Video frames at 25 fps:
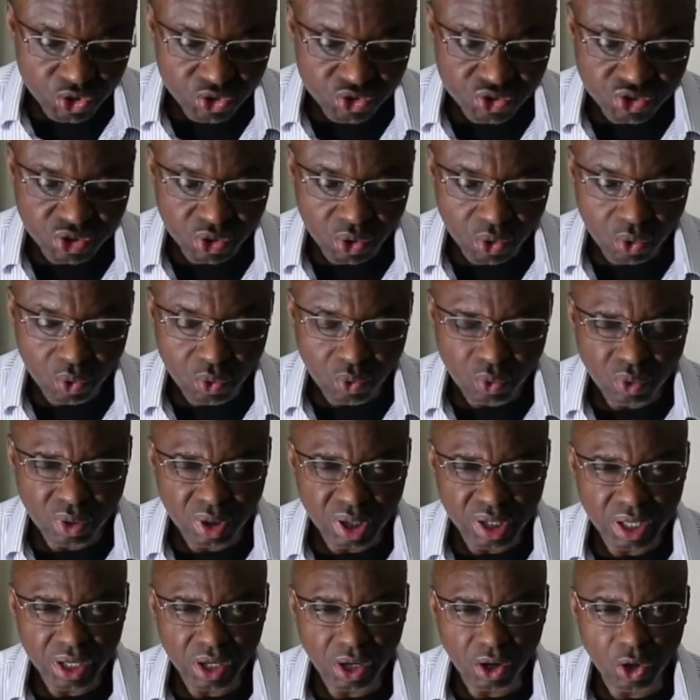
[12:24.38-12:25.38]
So
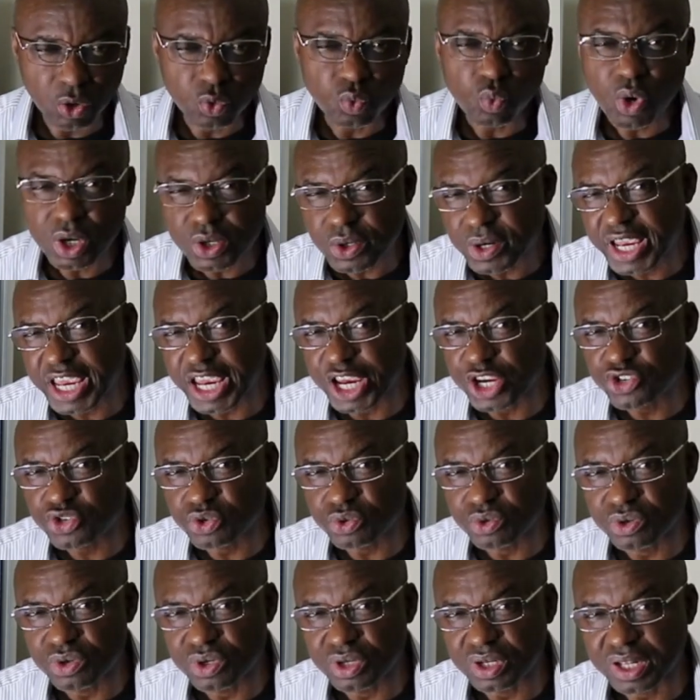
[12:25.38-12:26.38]
on what
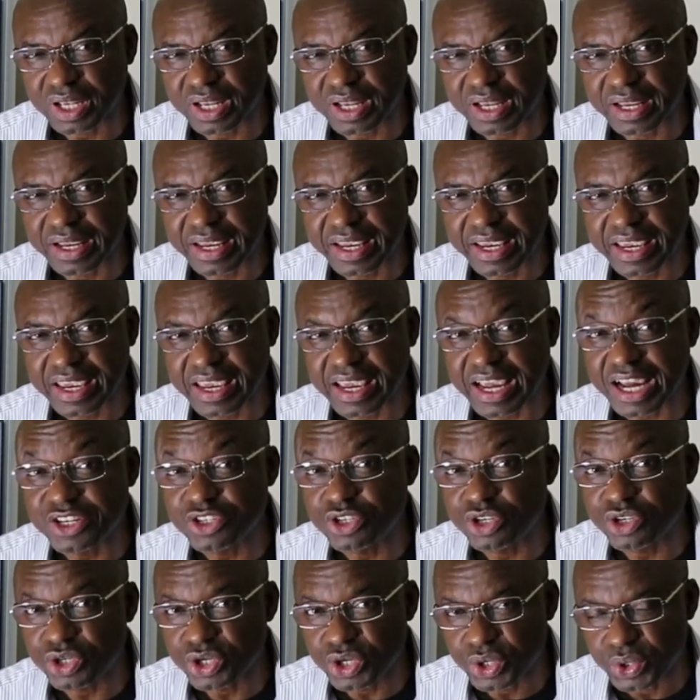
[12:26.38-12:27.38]
occasion
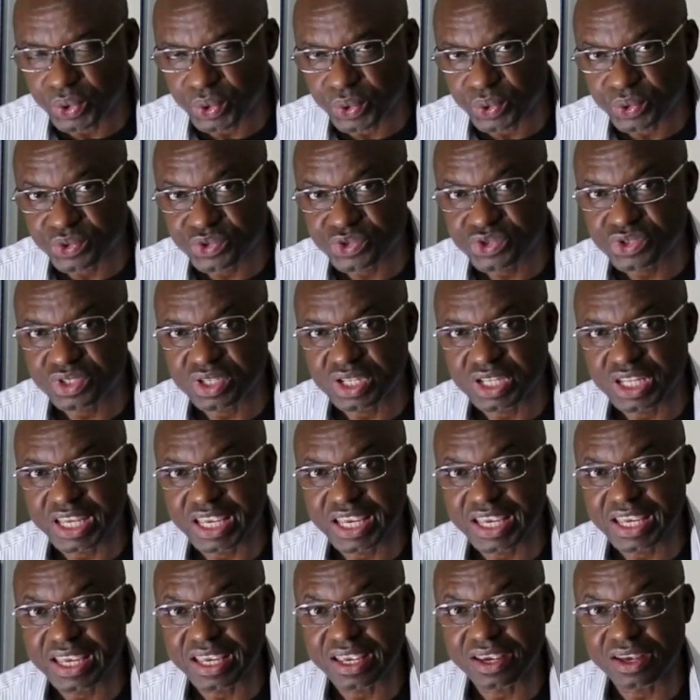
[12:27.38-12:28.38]
can you use
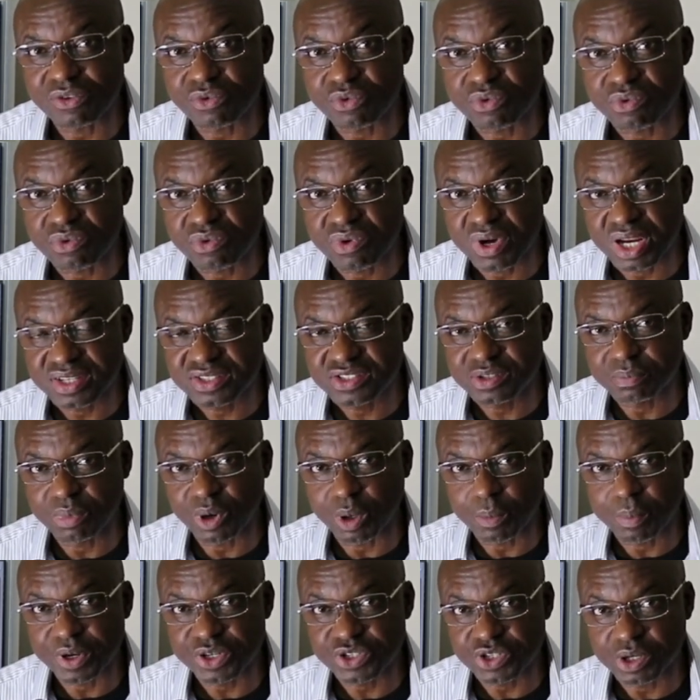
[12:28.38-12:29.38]
the wrist
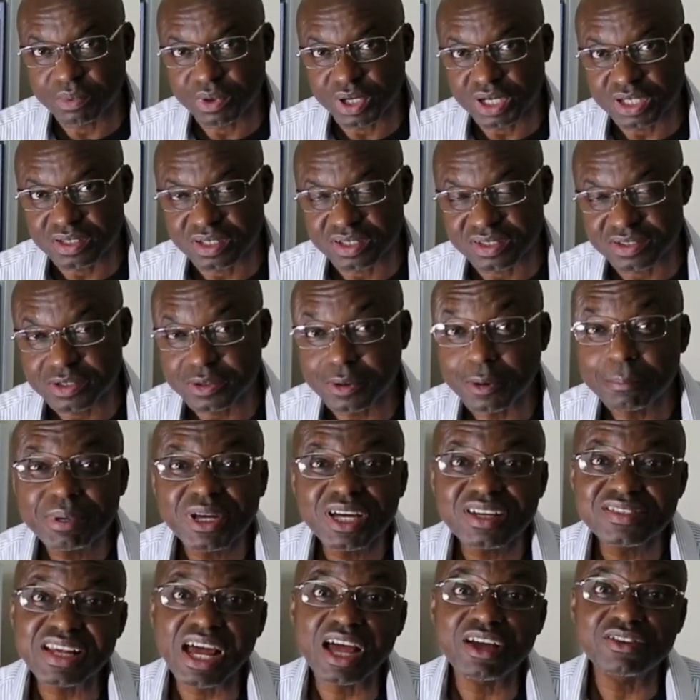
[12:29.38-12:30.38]
blood pressure monitors? So
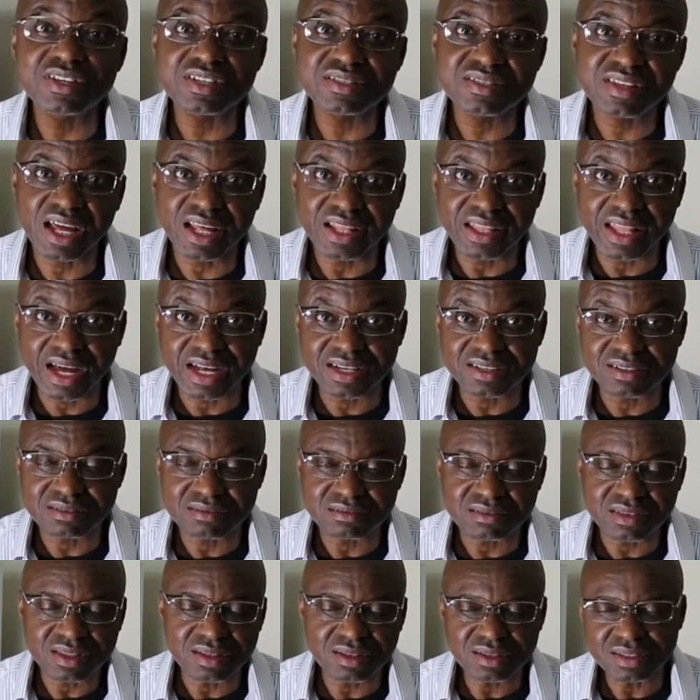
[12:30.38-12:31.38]
because I understand
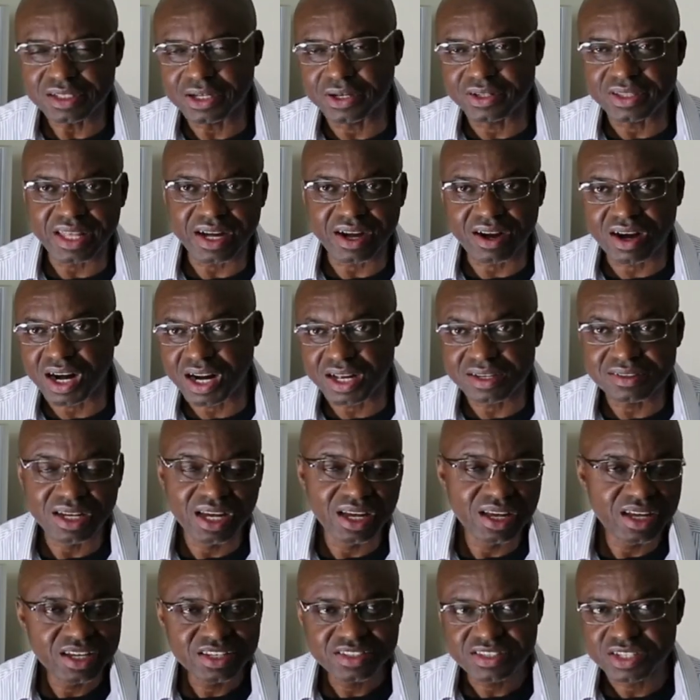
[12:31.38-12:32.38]
that, you know, there
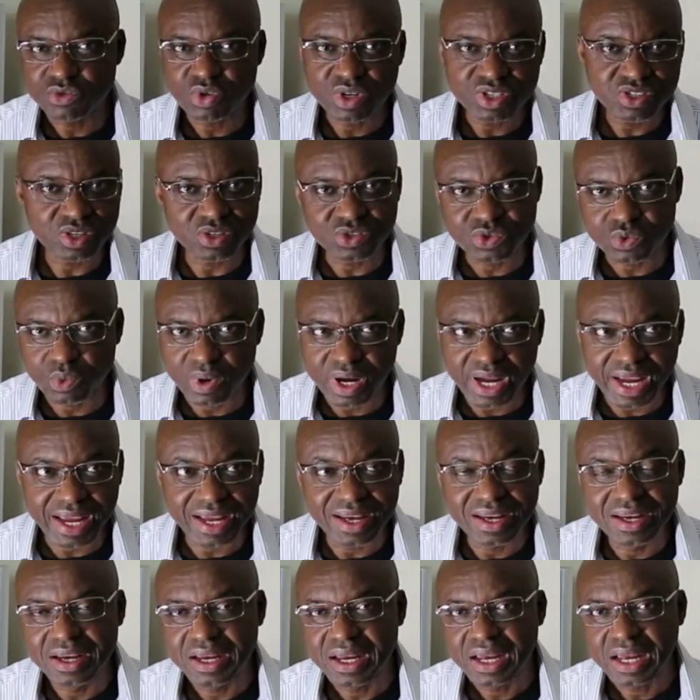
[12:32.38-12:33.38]
are situations
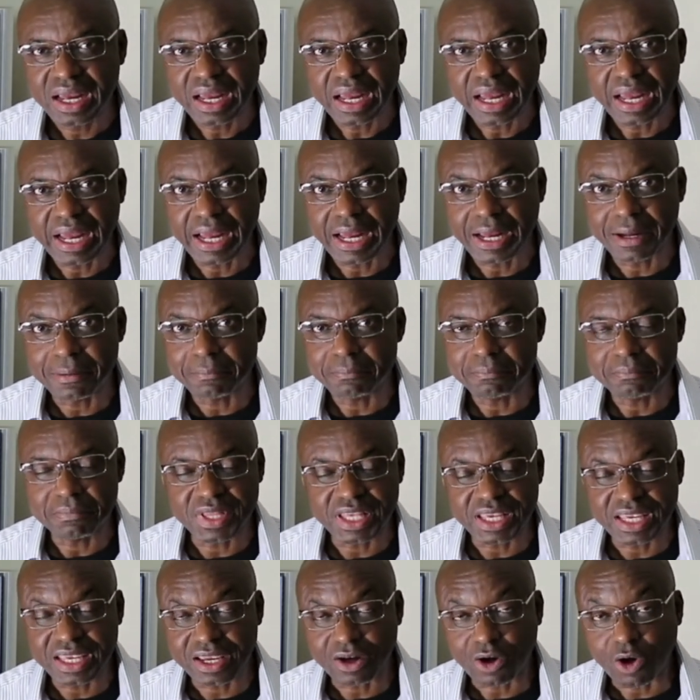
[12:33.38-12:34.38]
where uh,
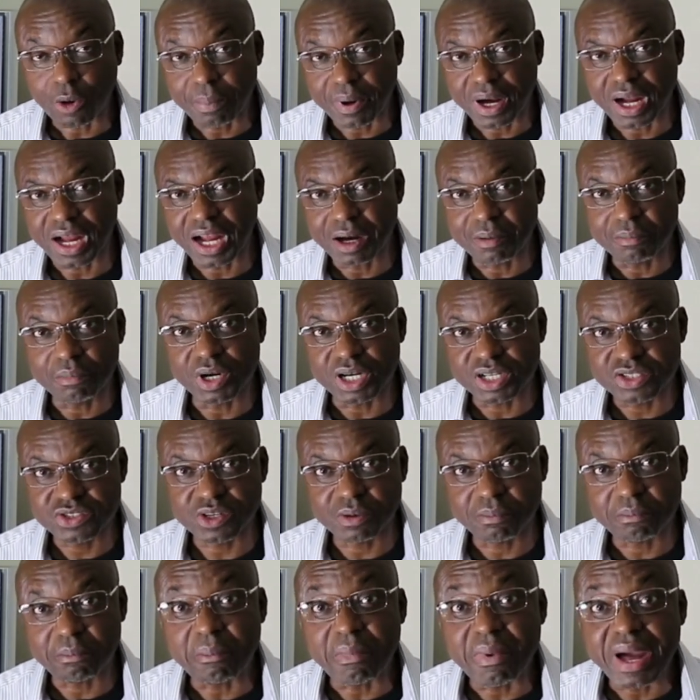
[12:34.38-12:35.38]
the upper arm
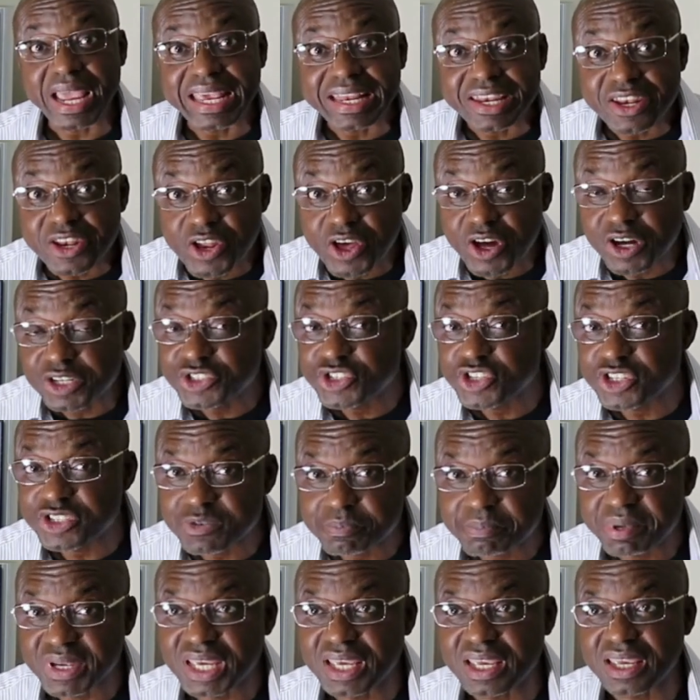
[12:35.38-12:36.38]
monitor may not
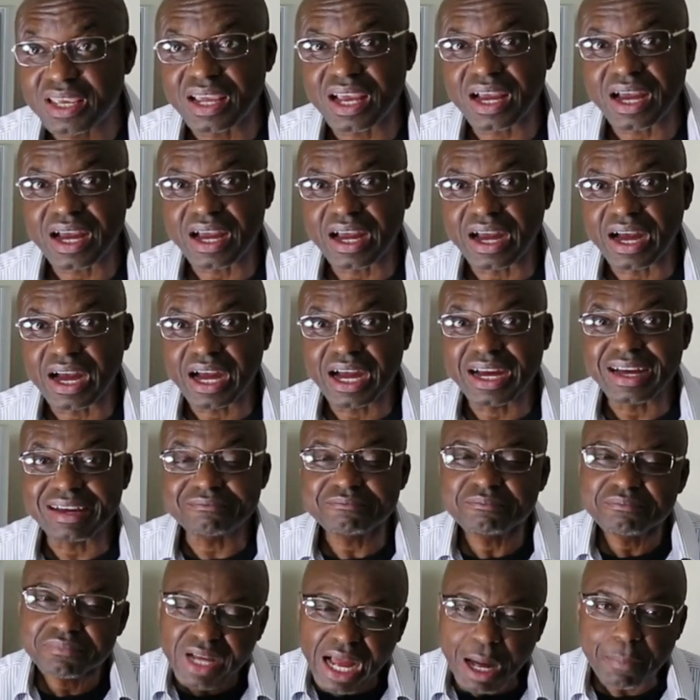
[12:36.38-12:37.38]
just be uh,
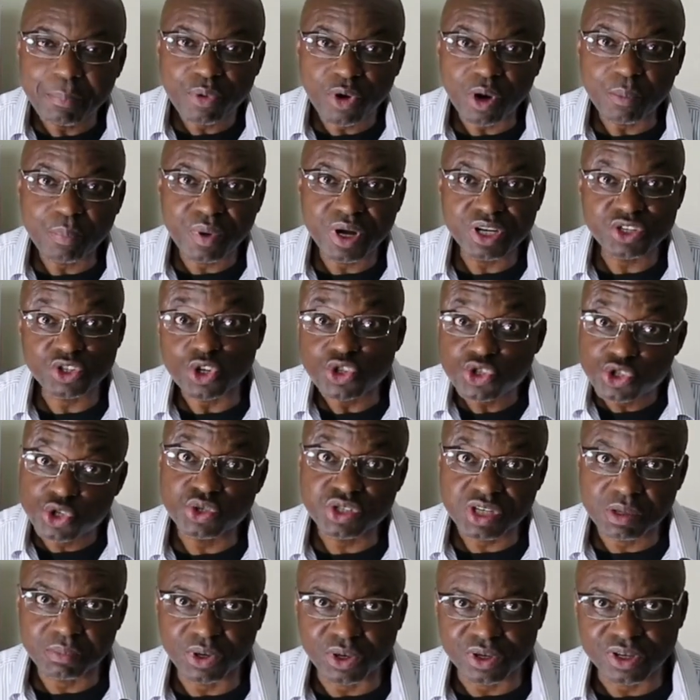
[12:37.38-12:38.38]
appropriate or
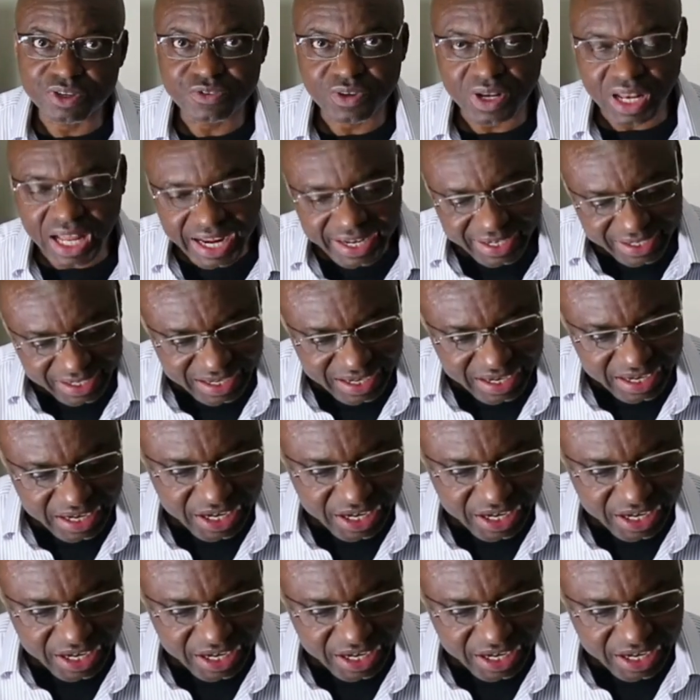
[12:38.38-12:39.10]
suitable, if you like.